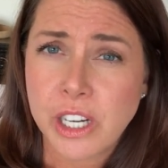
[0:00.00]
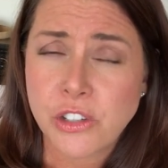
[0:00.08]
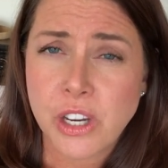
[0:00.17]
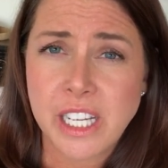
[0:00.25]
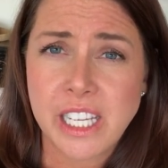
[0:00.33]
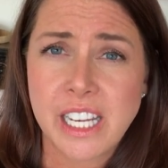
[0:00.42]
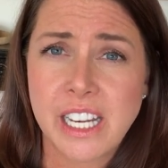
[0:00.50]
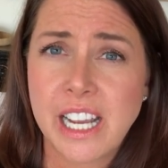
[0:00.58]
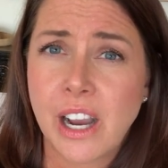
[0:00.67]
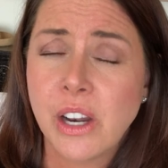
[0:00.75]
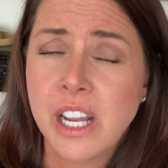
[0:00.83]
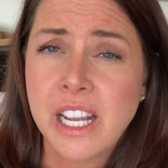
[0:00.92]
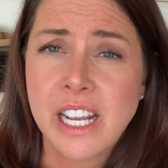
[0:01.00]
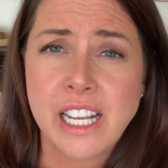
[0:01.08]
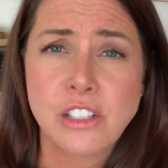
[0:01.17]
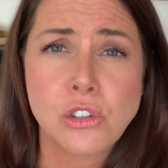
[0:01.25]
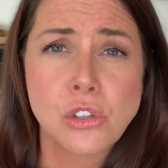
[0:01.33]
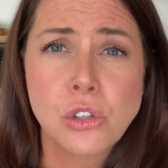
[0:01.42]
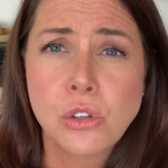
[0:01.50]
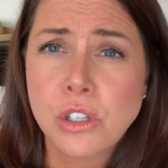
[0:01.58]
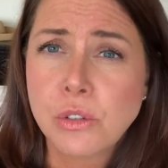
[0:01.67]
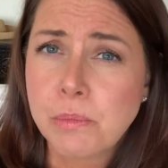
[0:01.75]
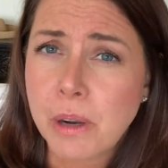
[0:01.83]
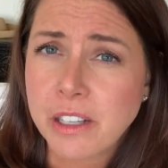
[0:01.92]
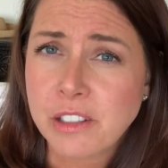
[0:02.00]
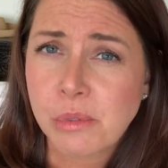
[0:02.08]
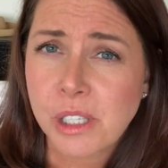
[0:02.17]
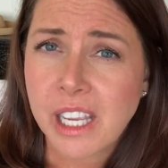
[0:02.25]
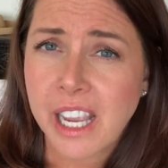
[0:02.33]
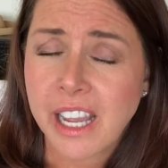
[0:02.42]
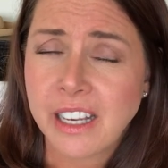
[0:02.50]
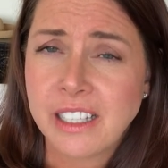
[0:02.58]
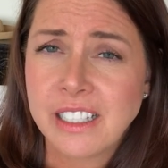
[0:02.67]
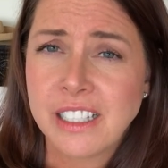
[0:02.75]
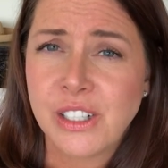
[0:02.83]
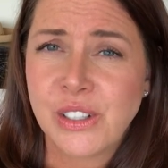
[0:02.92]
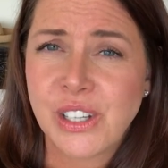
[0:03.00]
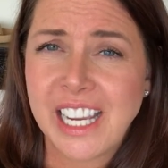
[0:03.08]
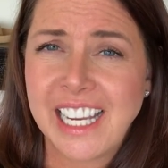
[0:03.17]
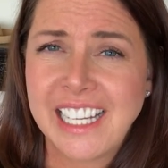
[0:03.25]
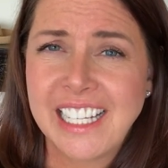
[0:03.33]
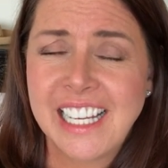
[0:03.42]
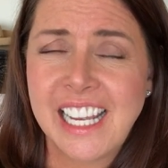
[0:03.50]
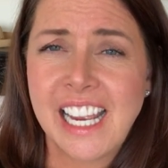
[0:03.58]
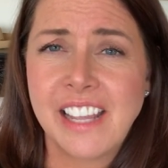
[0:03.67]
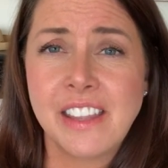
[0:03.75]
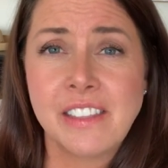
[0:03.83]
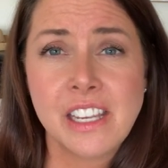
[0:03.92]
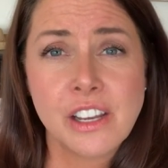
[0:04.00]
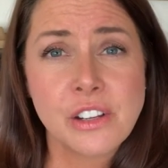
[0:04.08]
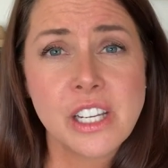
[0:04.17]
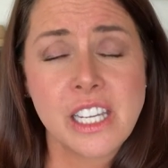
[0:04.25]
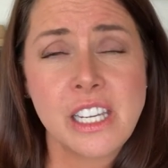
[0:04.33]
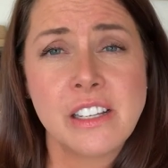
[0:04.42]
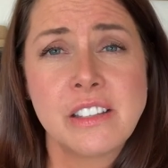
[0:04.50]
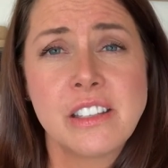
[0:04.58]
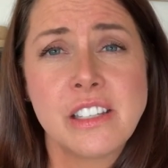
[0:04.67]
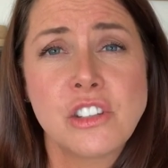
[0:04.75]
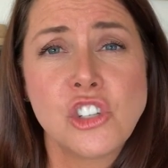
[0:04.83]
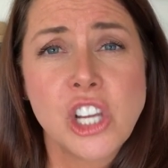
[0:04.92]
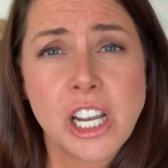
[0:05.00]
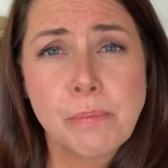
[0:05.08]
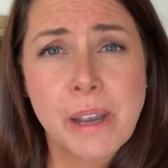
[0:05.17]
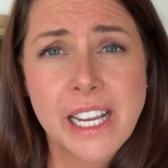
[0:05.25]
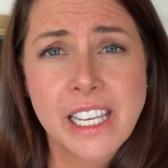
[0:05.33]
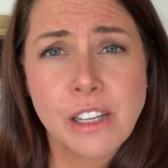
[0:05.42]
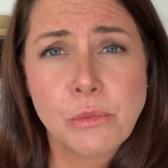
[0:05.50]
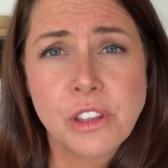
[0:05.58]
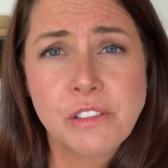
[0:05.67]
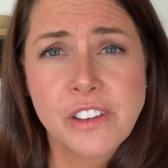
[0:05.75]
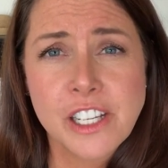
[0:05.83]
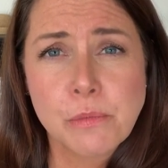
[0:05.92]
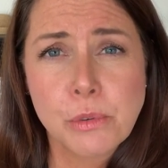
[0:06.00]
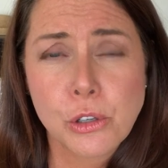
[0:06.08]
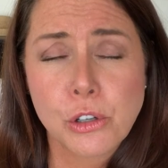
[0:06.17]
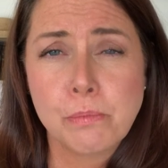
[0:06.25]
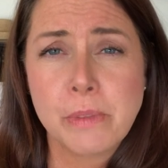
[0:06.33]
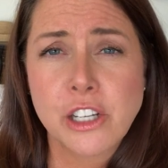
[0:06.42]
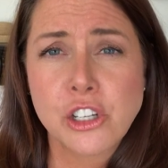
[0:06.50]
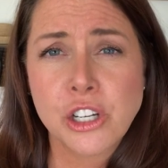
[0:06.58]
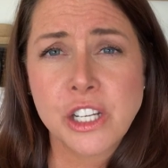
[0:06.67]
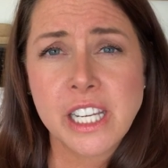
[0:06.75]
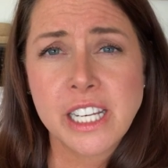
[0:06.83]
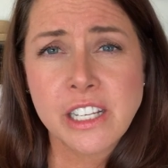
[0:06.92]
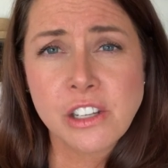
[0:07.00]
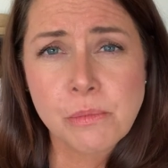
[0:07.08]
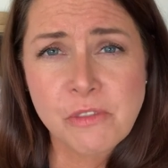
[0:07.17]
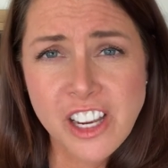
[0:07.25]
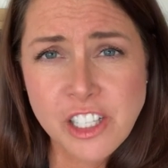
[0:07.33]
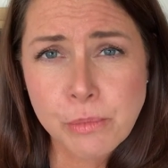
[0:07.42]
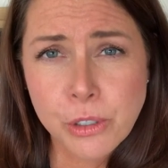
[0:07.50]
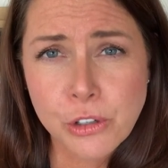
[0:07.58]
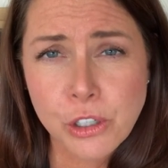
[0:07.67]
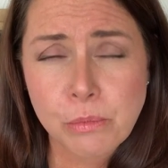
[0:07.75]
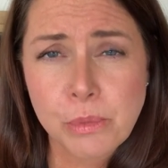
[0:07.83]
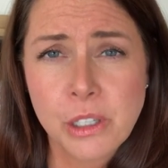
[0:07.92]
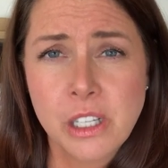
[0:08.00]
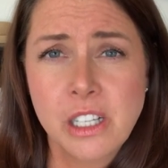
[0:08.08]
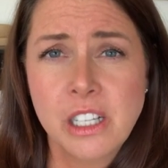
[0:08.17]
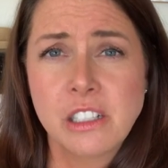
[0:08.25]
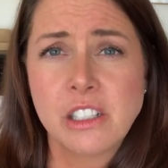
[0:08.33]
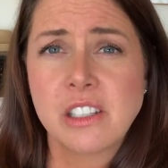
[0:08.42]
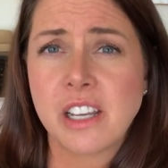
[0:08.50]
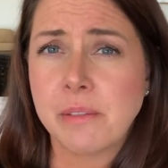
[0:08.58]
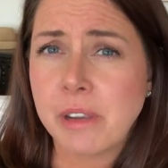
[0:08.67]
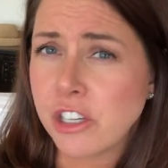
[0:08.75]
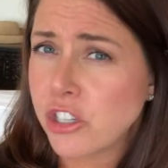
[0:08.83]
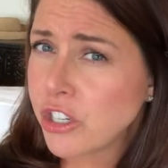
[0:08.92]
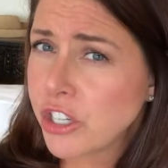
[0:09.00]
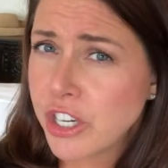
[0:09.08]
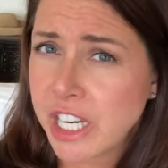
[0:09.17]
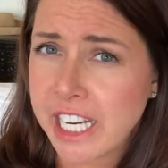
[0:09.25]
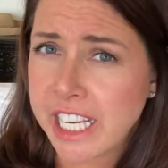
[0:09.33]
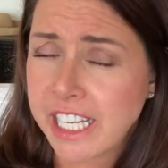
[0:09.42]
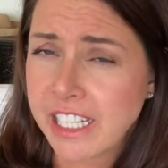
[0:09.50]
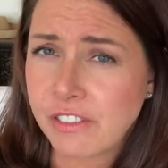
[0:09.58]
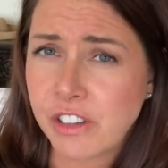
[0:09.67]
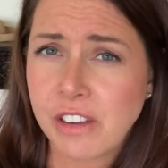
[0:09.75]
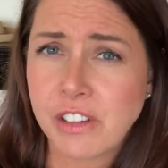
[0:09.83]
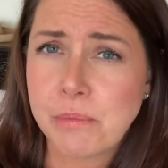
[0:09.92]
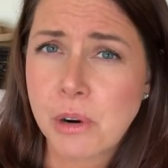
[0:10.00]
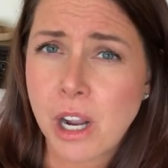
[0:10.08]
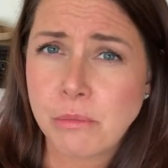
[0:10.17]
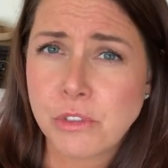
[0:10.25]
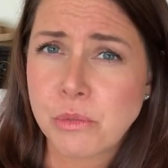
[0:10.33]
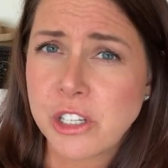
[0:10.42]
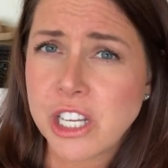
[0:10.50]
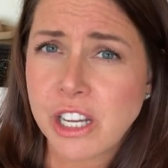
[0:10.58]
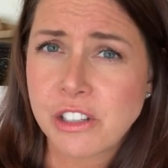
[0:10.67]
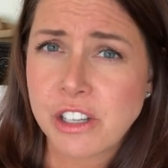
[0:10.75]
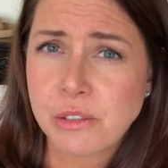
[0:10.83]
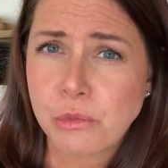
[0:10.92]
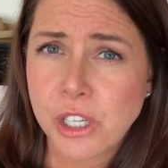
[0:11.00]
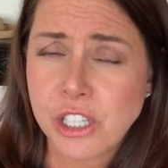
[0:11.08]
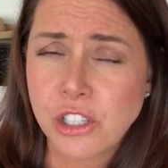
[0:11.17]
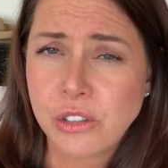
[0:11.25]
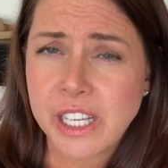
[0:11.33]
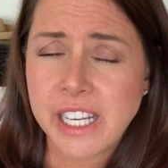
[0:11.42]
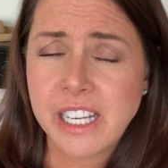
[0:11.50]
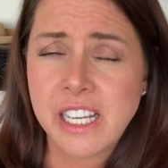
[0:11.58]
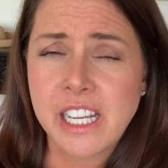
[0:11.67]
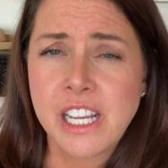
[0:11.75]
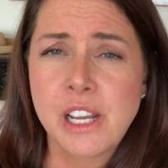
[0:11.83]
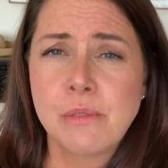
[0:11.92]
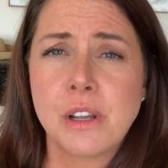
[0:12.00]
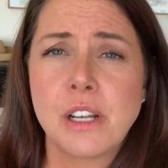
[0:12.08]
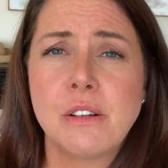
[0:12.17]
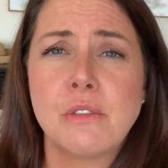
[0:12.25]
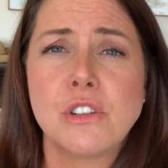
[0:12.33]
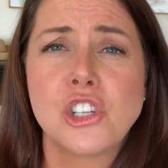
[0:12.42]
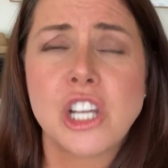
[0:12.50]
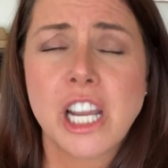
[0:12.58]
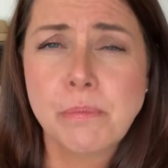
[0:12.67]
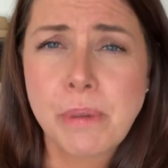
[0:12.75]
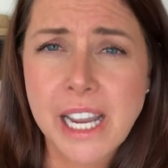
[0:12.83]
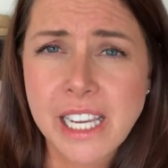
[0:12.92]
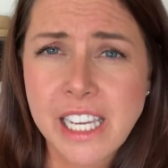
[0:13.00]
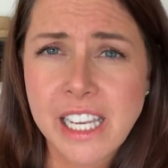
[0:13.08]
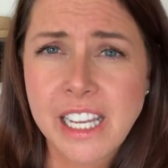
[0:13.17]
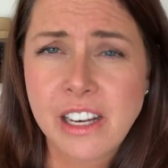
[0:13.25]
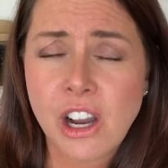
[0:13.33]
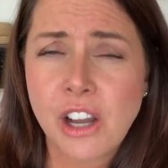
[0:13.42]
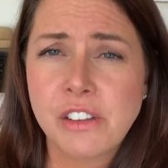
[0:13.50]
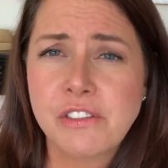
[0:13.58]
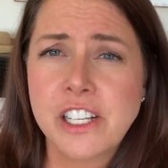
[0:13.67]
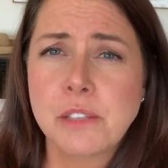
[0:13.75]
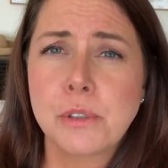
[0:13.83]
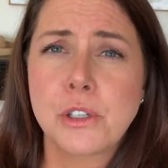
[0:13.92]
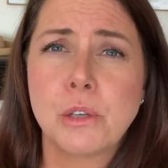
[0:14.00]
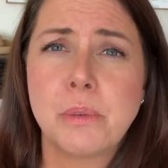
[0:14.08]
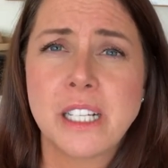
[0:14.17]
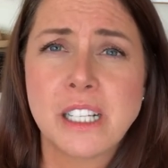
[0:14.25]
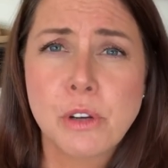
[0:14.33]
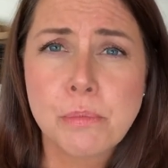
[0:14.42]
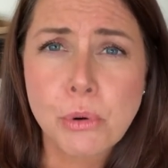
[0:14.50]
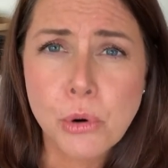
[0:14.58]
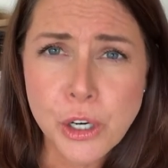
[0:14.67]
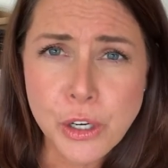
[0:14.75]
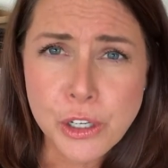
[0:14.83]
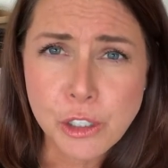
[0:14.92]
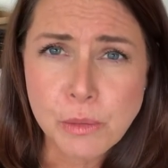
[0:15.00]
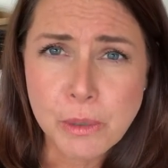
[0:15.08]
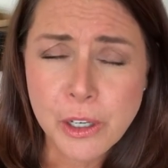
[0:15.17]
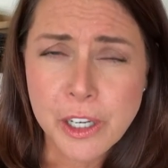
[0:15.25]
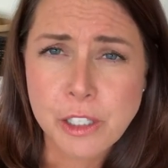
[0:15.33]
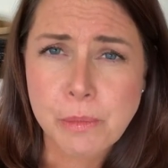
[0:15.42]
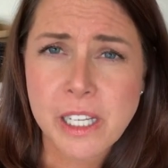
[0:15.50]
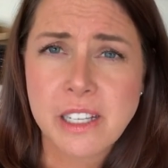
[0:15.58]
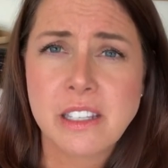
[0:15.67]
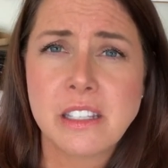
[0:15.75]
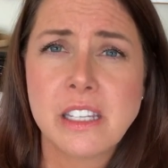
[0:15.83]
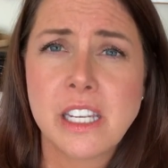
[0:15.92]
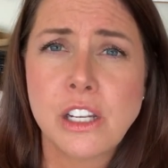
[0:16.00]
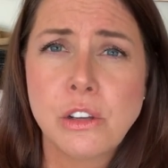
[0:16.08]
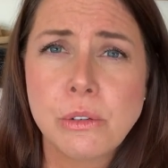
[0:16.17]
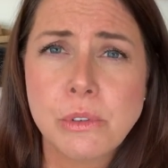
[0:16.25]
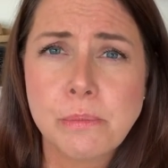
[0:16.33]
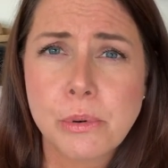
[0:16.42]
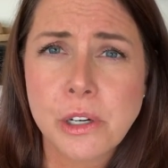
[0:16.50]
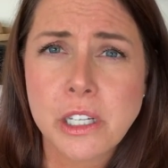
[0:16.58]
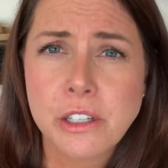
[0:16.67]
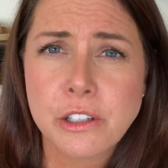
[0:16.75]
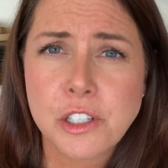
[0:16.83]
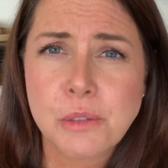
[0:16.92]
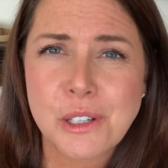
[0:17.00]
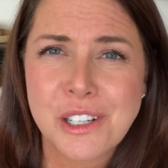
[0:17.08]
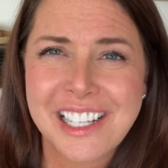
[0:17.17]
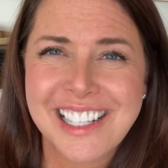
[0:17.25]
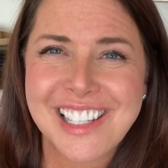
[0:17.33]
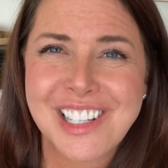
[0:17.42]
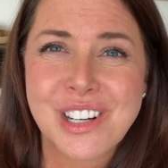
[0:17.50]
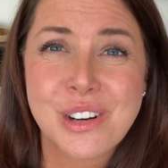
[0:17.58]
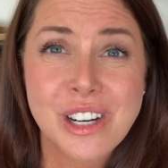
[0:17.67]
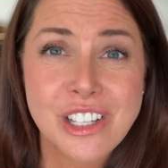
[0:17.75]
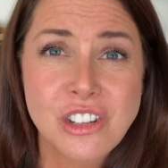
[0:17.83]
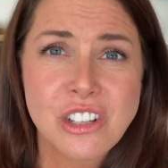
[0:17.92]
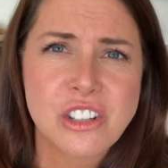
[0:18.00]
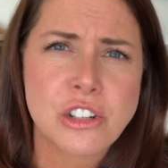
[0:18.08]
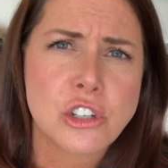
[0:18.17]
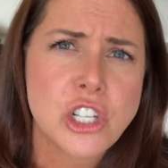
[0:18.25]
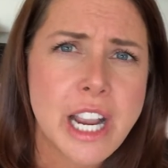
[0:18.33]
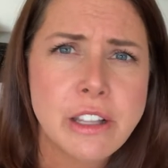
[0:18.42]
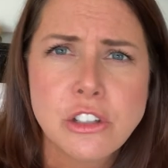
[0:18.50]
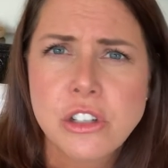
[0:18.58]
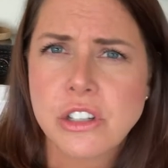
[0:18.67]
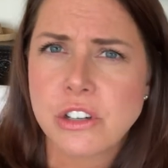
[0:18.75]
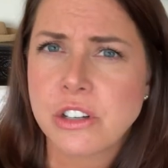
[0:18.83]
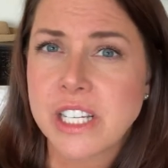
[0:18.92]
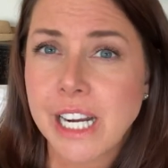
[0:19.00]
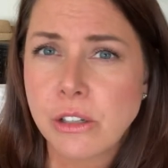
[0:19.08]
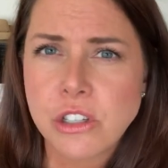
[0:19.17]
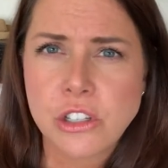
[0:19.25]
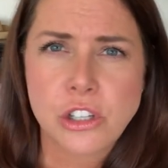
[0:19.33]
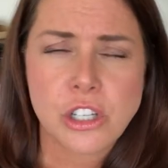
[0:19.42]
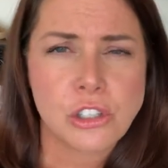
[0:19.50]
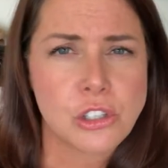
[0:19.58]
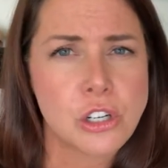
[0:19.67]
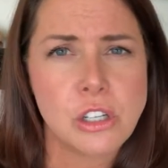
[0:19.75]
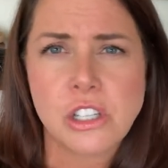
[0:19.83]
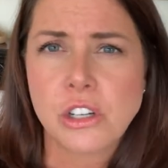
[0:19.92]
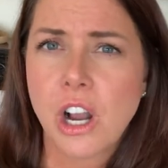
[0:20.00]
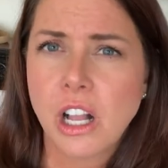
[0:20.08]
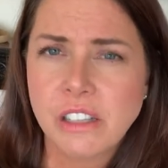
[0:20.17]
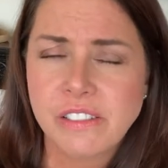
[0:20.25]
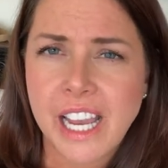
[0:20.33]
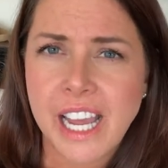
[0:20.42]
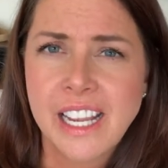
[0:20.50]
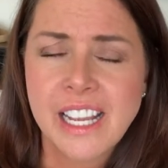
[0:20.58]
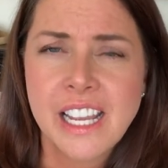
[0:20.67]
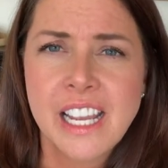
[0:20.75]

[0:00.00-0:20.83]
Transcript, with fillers: I try to get it out as soon as we possibly can okay and then the other key is is check back in with the facebook group make sure you get into the facebook group make sure you're in it if you have any problems reach out to us and we'll get you in but check back in on the Facebook group and report your experience because it's in you reporting your experience and your questions and your challenges and your doubts and your concerns and all of that.